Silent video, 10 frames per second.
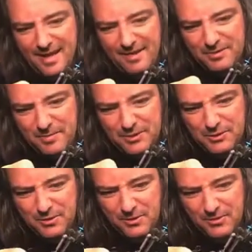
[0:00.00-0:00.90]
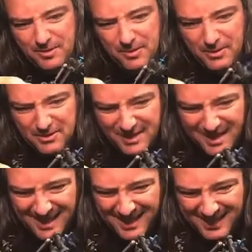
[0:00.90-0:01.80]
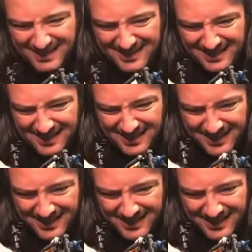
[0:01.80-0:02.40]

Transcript: have some external limiters, and I think it's,